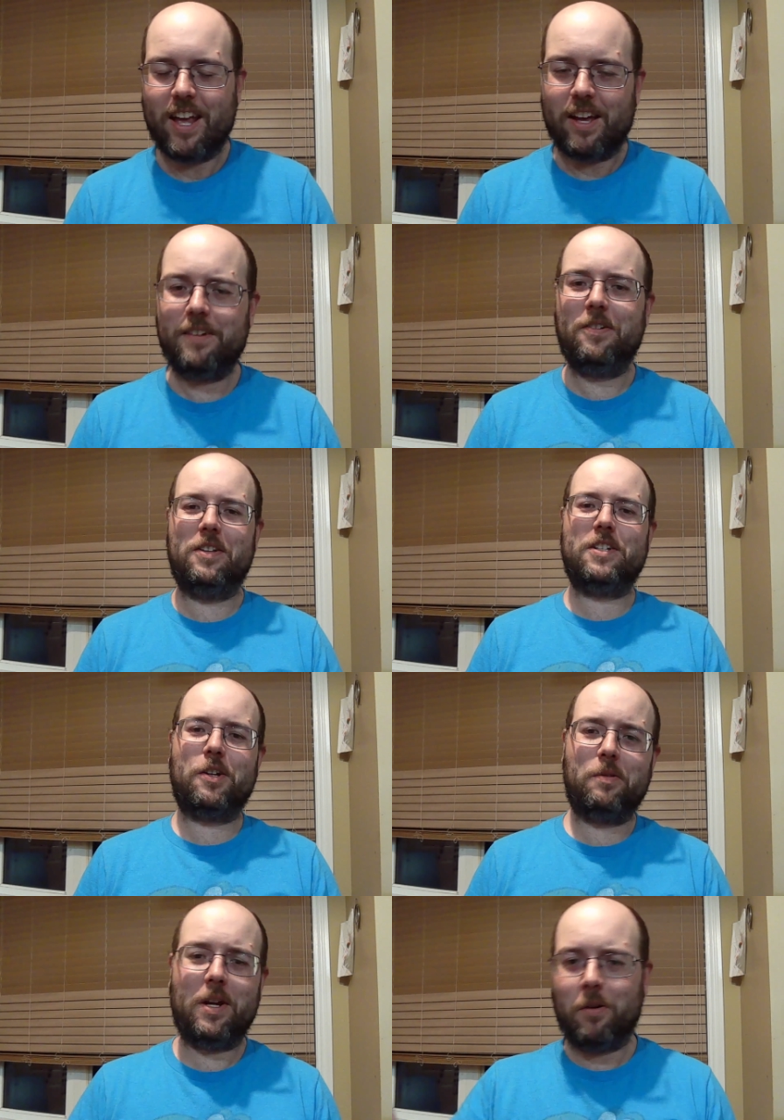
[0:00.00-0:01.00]
If you
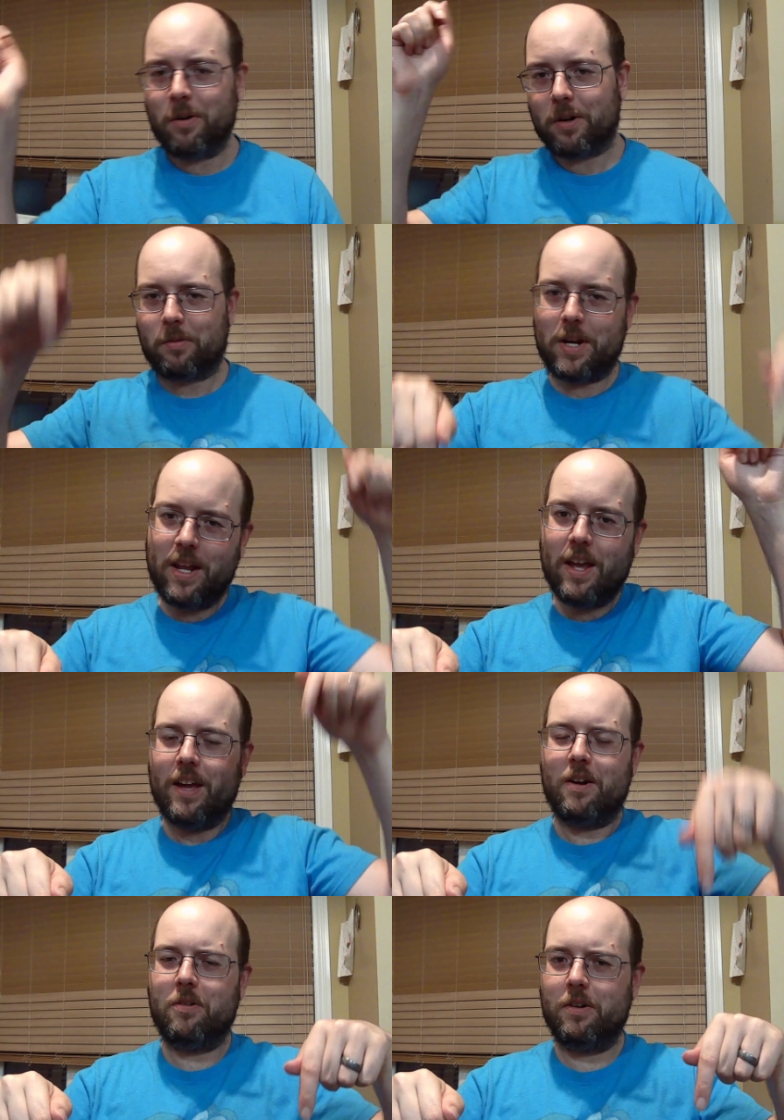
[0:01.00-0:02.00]
disagree or agree,
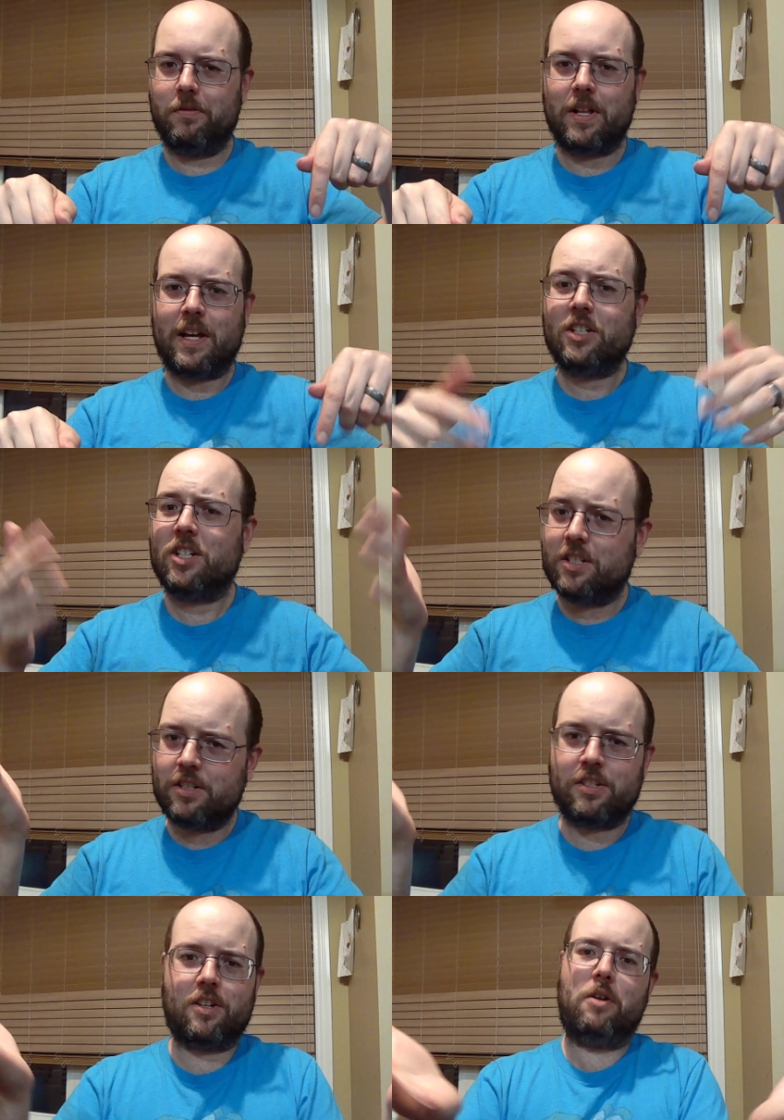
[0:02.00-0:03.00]
or well, actually
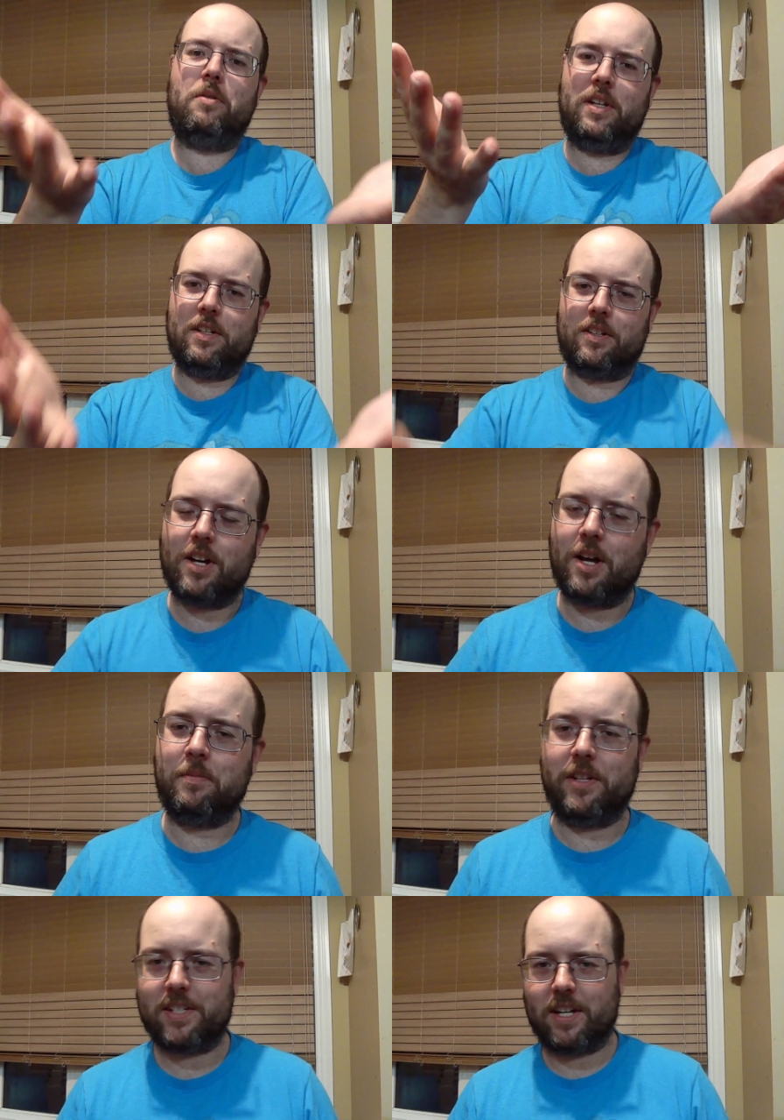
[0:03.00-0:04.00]
just go in the
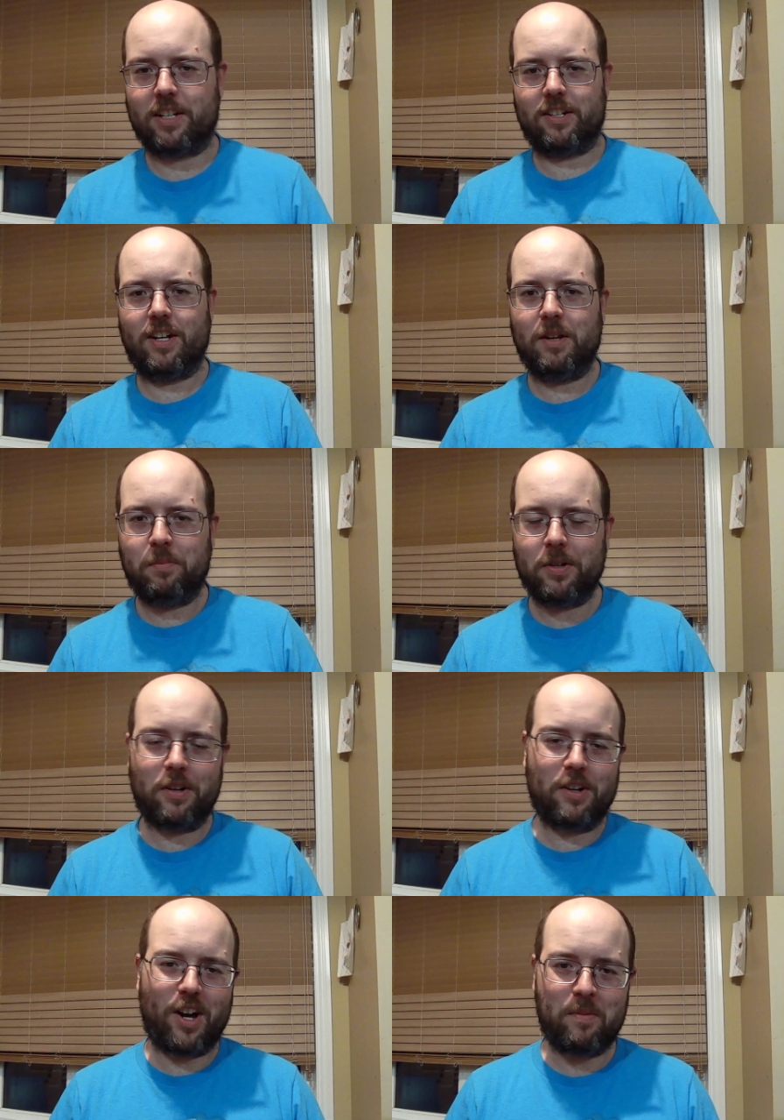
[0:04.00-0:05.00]
comments section and put your
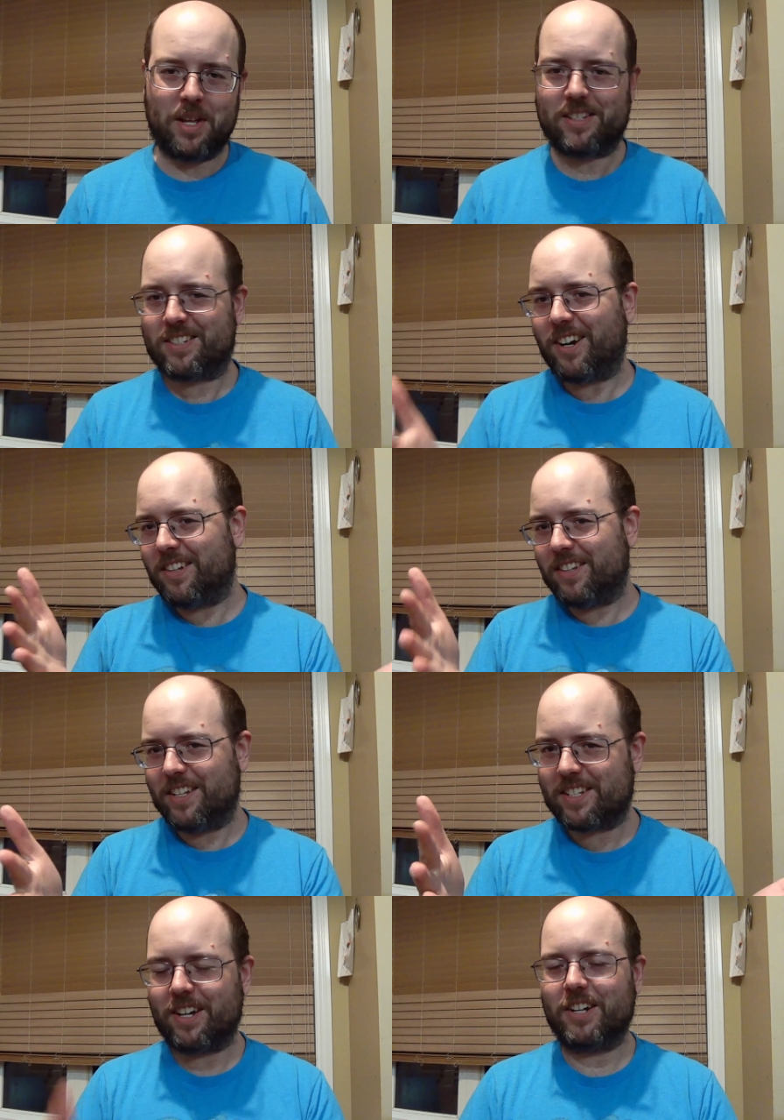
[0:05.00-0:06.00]
comments, start a
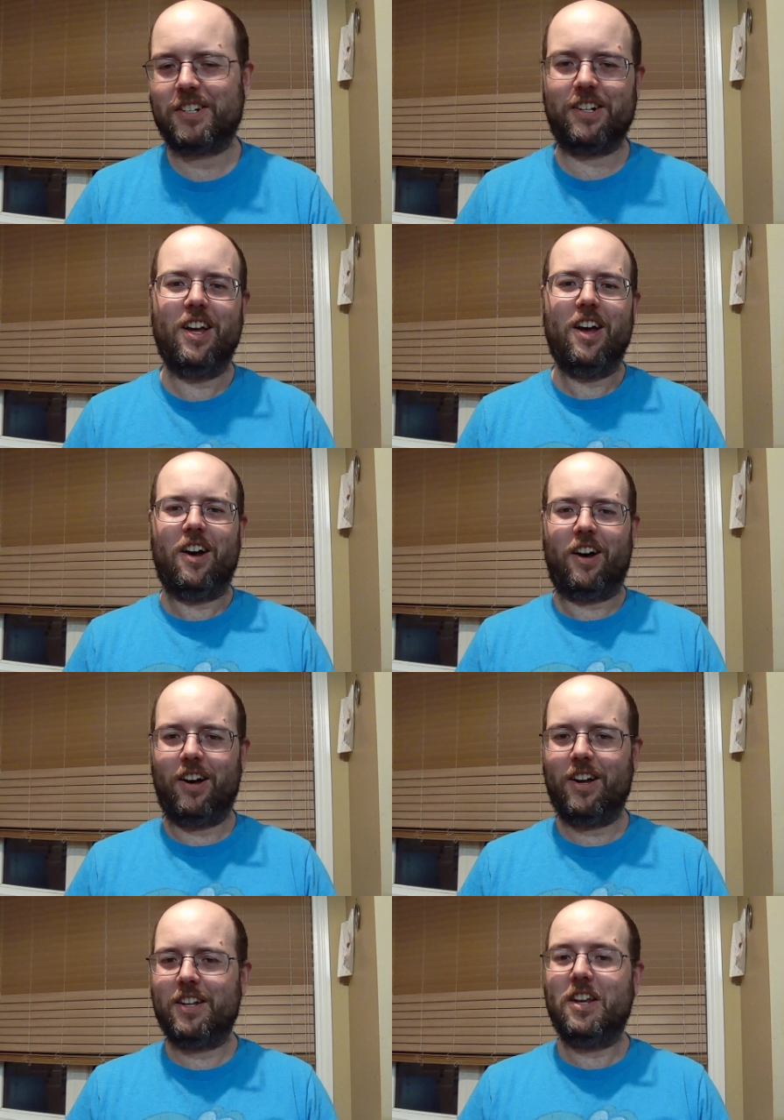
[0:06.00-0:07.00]
discussion
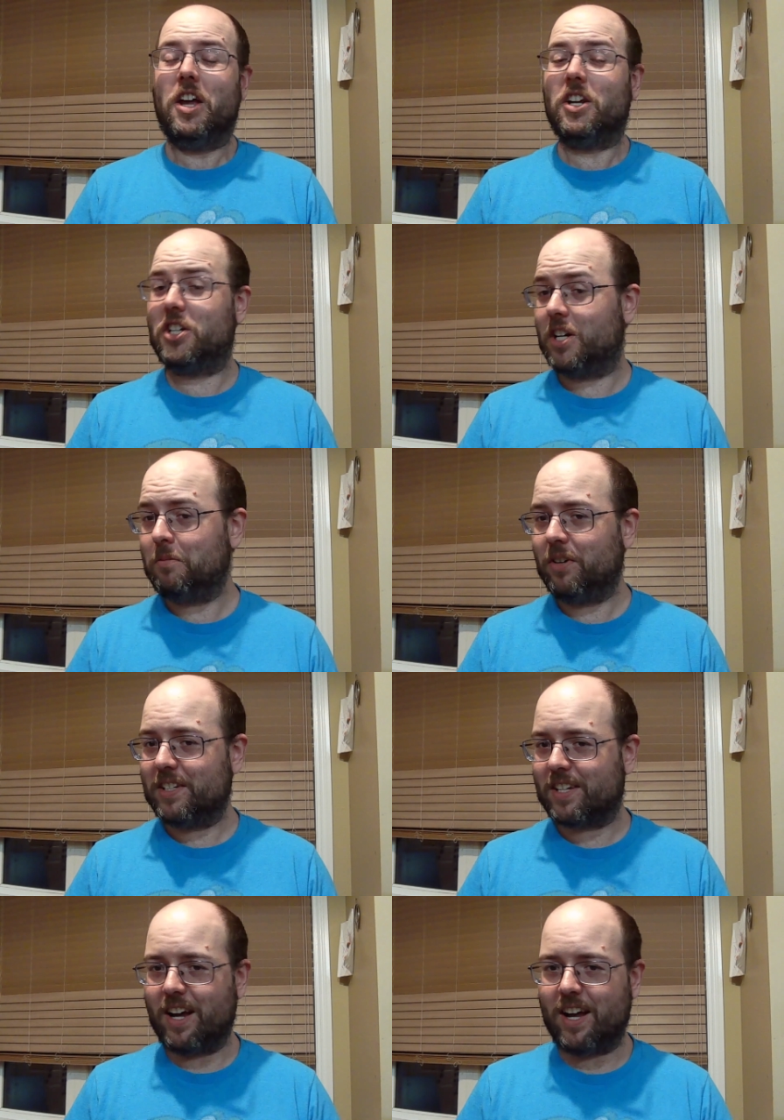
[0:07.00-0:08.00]
on Shimmering
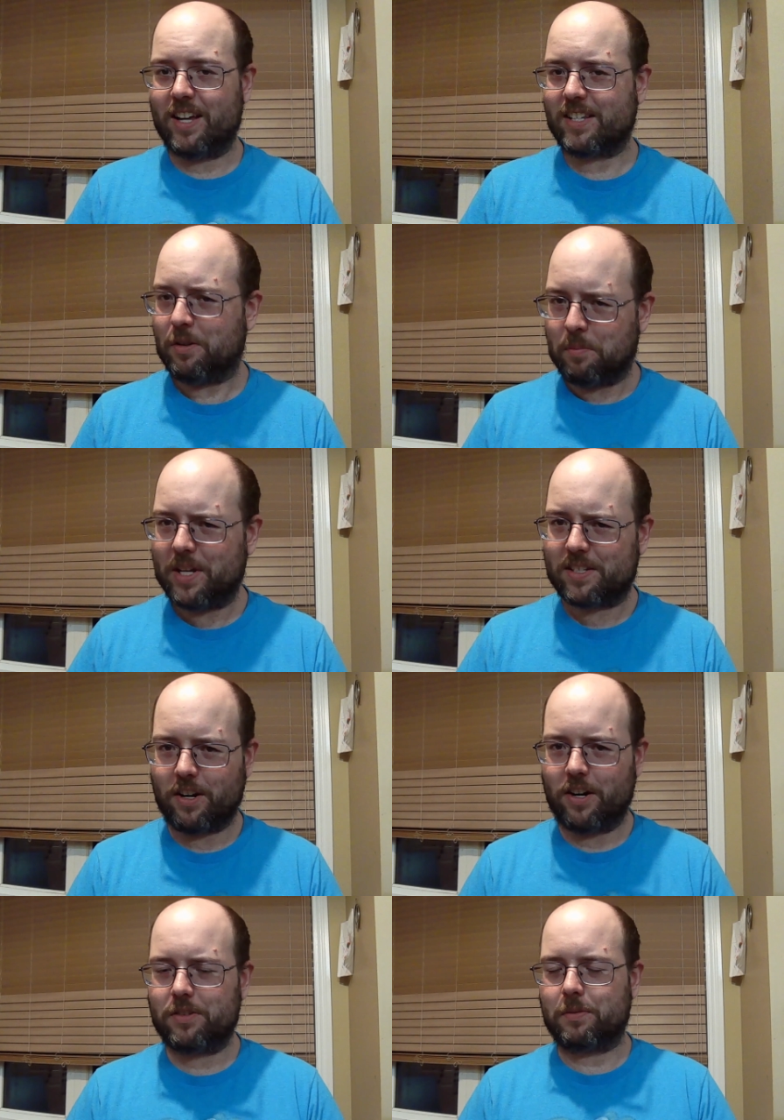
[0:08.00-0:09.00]
Skies and best
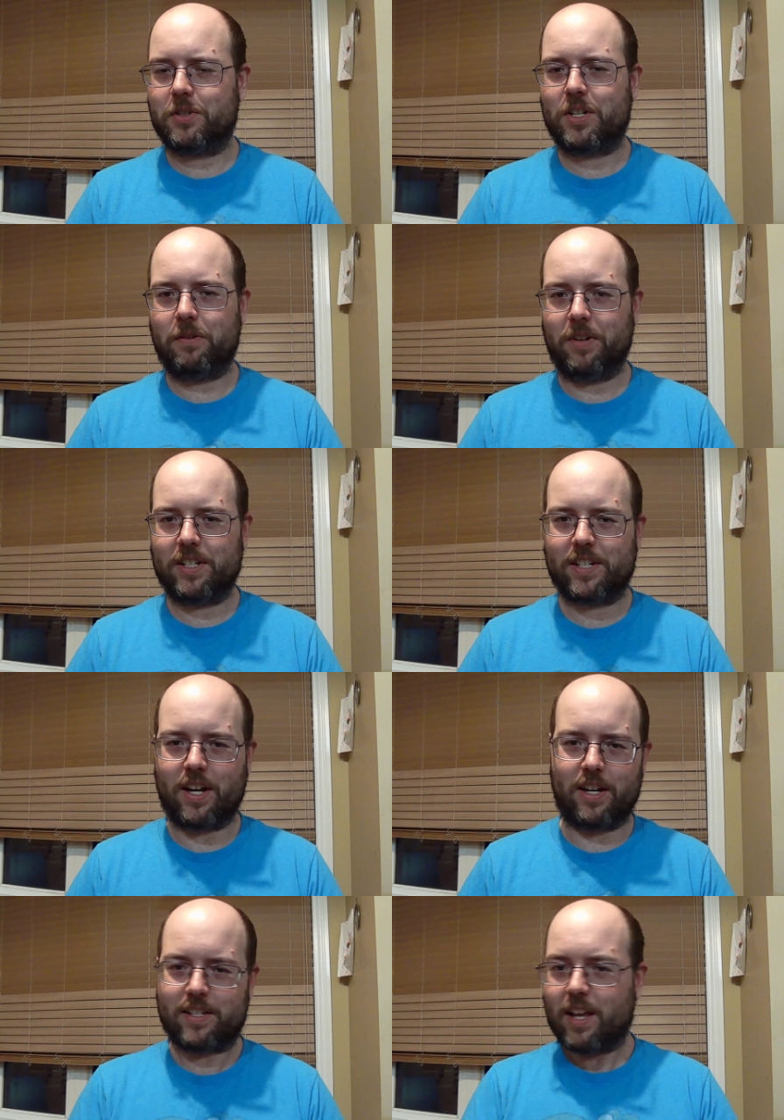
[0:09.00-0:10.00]
cards from Shimmering
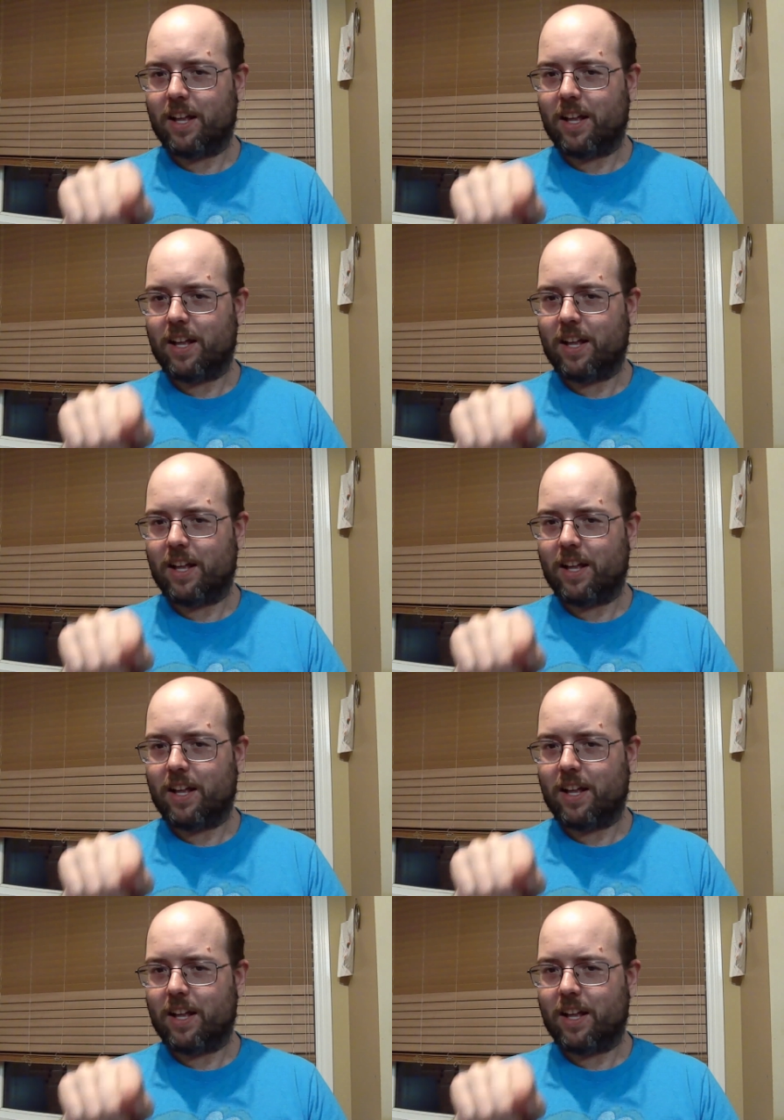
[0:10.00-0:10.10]
Skies.